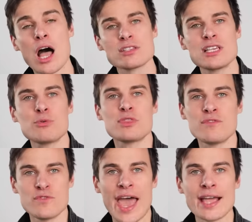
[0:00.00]
I'll stick with
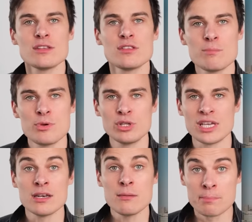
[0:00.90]
the fact that
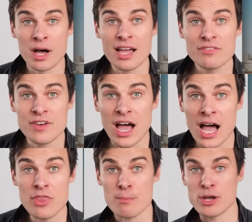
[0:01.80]
Berlin, by
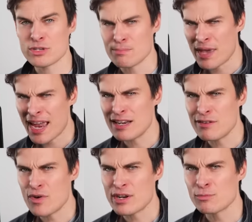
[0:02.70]
far the most
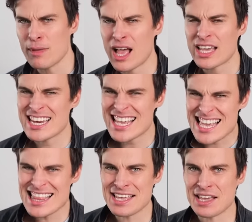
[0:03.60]
competitive rental market
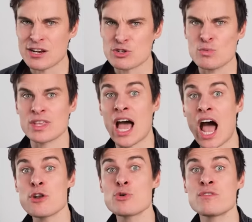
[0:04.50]
in the country, with
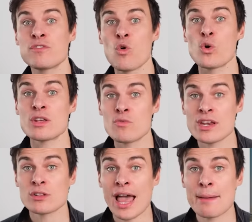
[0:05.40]
140
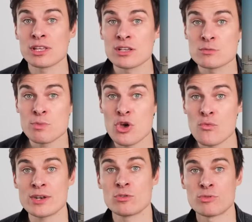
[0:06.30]
rental applicants
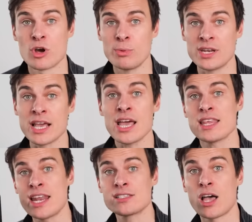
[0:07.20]
per rental property.
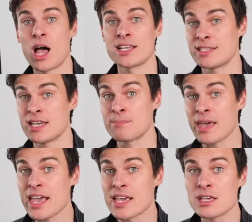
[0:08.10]
The next highest city
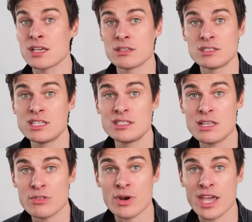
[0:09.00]
being
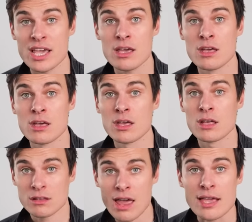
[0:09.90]
63.
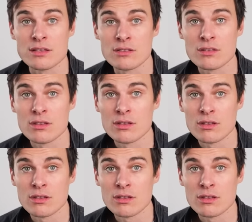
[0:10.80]
Thanks.